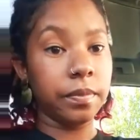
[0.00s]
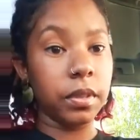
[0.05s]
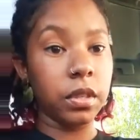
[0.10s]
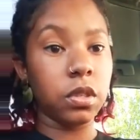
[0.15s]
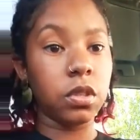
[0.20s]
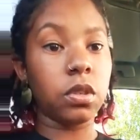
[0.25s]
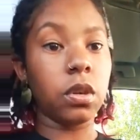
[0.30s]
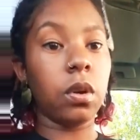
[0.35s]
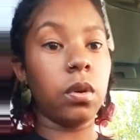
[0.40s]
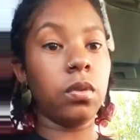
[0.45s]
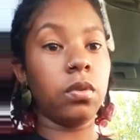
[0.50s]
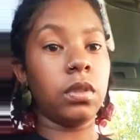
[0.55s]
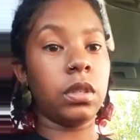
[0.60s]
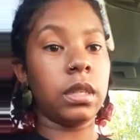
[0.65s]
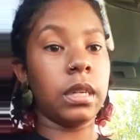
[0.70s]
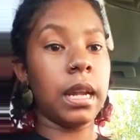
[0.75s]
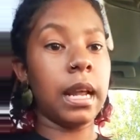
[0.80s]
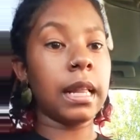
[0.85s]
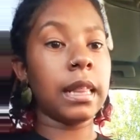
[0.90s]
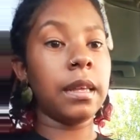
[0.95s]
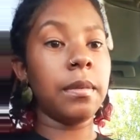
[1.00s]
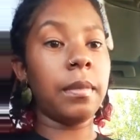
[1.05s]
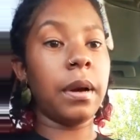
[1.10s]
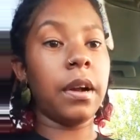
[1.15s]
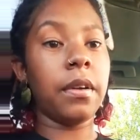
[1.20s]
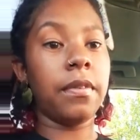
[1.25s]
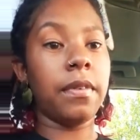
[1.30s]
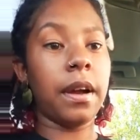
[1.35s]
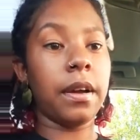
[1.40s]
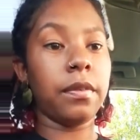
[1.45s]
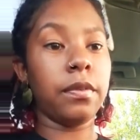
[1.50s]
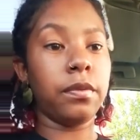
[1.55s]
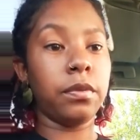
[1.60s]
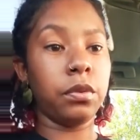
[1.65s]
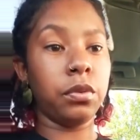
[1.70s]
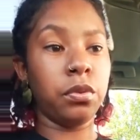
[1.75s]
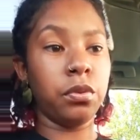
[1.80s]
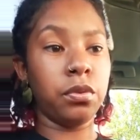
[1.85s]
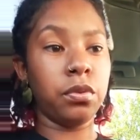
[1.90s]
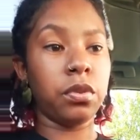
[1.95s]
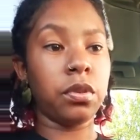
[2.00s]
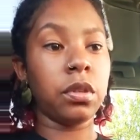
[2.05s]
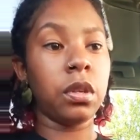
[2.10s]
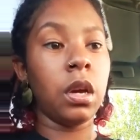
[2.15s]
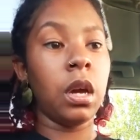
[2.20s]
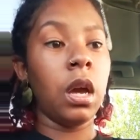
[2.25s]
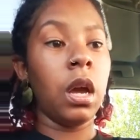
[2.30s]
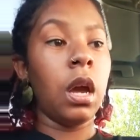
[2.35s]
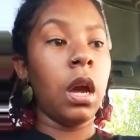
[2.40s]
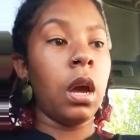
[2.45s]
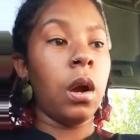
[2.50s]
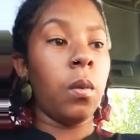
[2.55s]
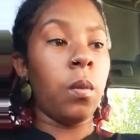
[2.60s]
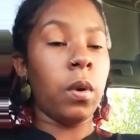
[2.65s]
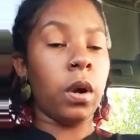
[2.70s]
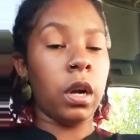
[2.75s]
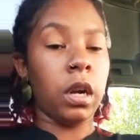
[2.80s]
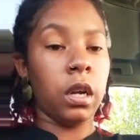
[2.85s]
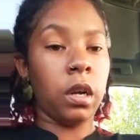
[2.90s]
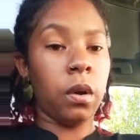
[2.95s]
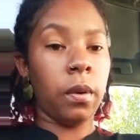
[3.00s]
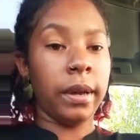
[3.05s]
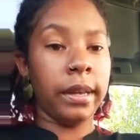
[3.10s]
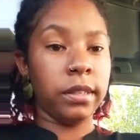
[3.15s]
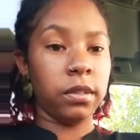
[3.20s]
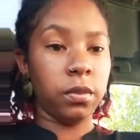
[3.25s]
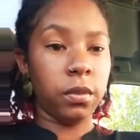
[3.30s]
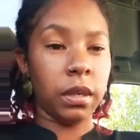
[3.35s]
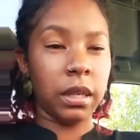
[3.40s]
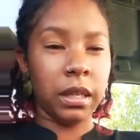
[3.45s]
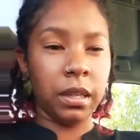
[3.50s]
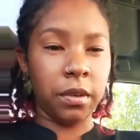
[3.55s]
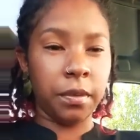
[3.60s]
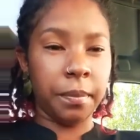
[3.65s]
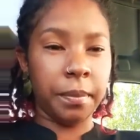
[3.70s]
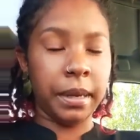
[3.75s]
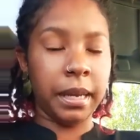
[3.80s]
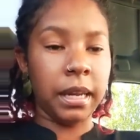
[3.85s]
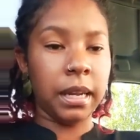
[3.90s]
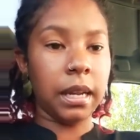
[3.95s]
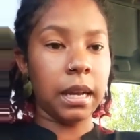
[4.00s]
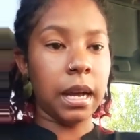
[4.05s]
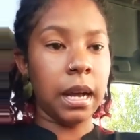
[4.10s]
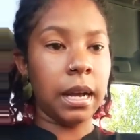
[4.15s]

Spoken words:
So genetically modified foods, we're going to go into it a little bit.